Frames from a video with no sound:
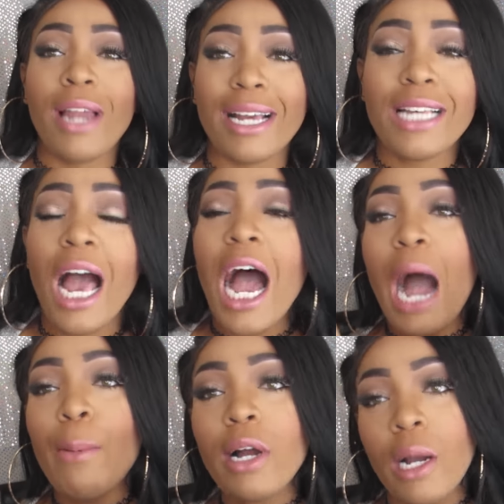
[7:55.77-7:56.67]
nice.
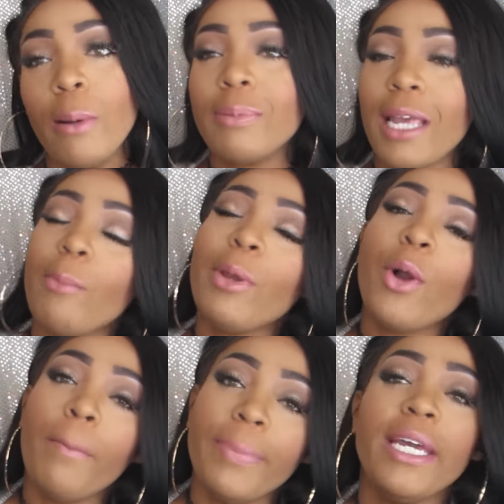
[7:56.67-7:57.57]
I'm gonna come up there and we're
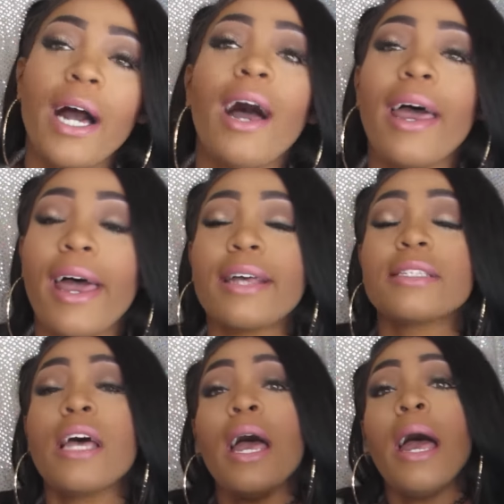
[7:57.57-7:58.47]
gonna beat her
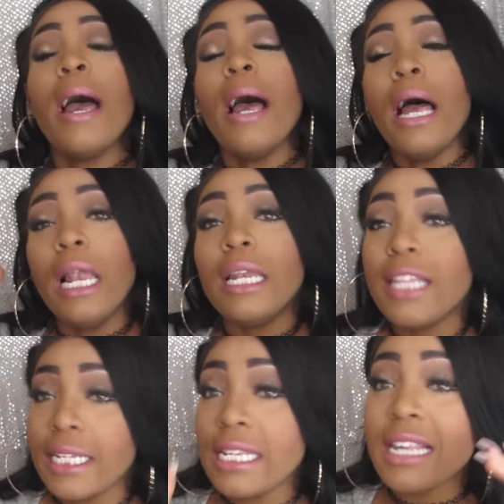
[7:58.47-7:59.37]
ass.
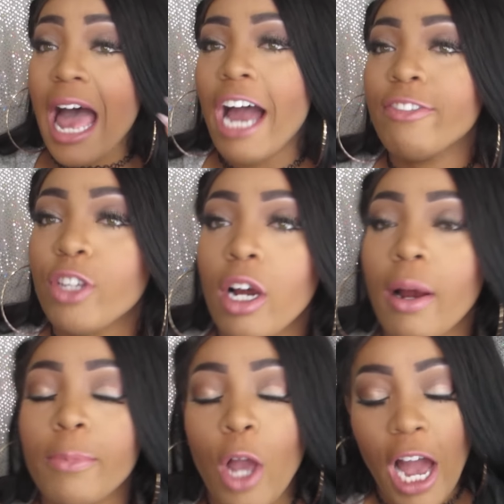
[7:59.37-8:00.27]
This is after,
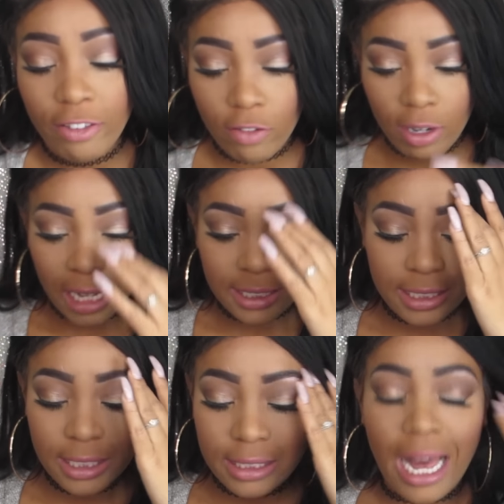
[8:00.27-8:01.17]
y'all have to realize,
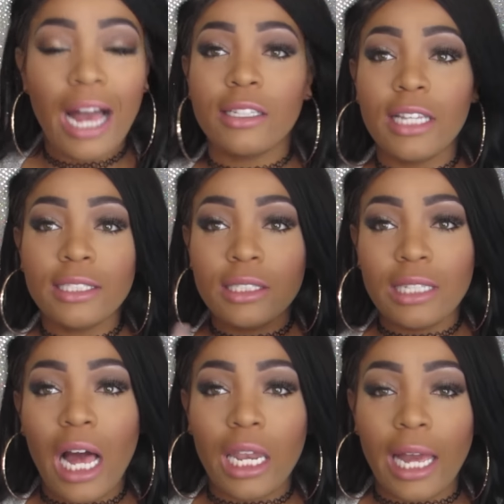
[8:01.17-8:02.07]
this is not
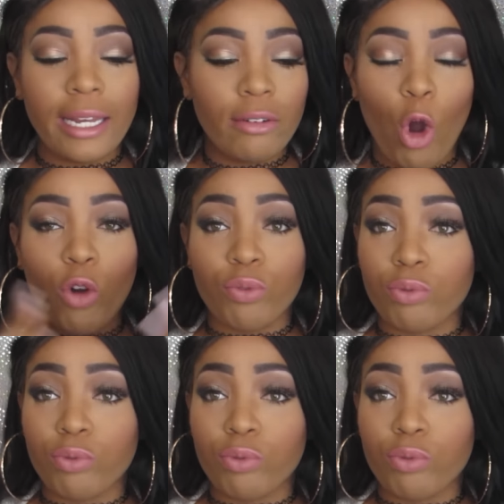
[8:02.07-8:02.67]
like off